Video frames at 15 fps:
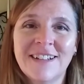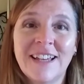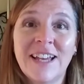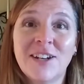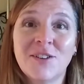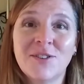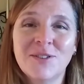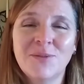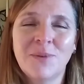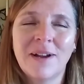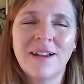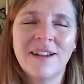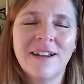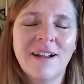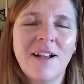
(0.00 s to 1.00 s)
in a good
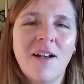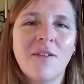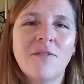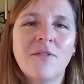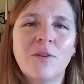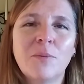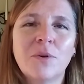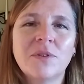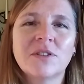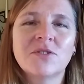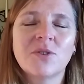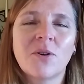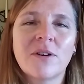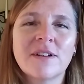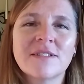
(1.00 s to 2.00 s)
way, full moon in
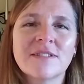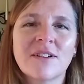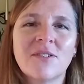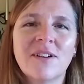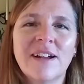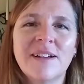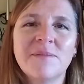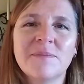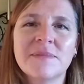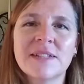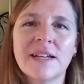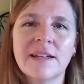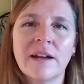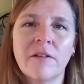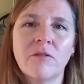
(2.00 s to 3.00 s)
Taurus. Okay?
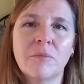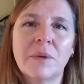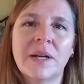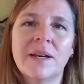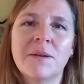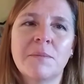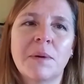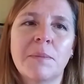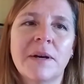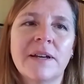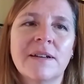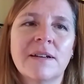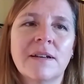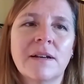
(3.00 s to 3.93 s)
Take care, everybody. Bye bye.